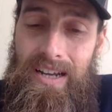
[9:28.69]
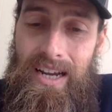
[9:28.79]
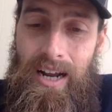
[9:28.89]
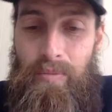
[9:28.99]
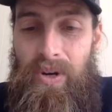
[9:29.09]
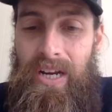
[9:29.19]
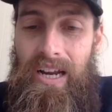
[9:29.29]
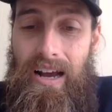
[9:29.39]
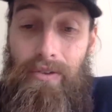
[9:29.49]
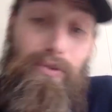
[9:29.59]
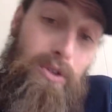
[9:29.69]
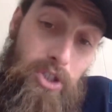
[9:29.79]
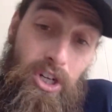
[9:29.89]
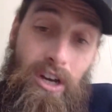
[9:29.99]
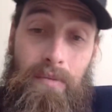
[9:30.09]
and I bring it out for
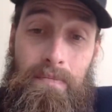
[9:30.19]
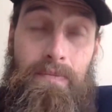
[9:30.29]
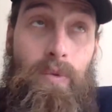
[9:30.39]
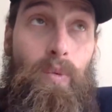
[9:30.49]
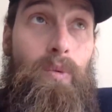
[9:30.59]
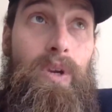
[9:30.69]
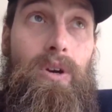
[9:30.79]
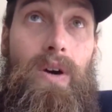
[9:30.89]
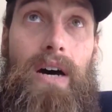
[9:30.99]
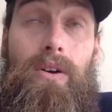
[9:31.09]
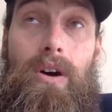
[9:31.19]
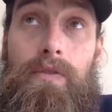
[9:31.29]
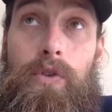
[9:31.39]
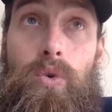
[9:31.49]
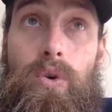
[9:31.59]
chum when we go out
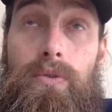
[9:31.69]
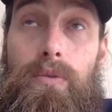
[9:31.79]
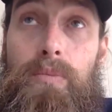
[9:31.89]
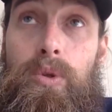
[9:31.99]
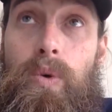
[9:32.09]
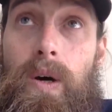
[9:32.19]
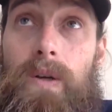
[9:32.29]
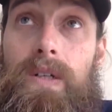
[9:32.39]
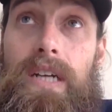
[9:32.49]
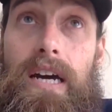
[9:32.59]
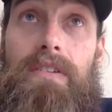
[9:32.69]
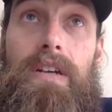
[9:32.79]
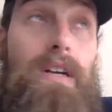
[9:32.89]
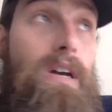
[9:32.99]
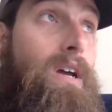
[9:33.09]
offshore for blue water diving,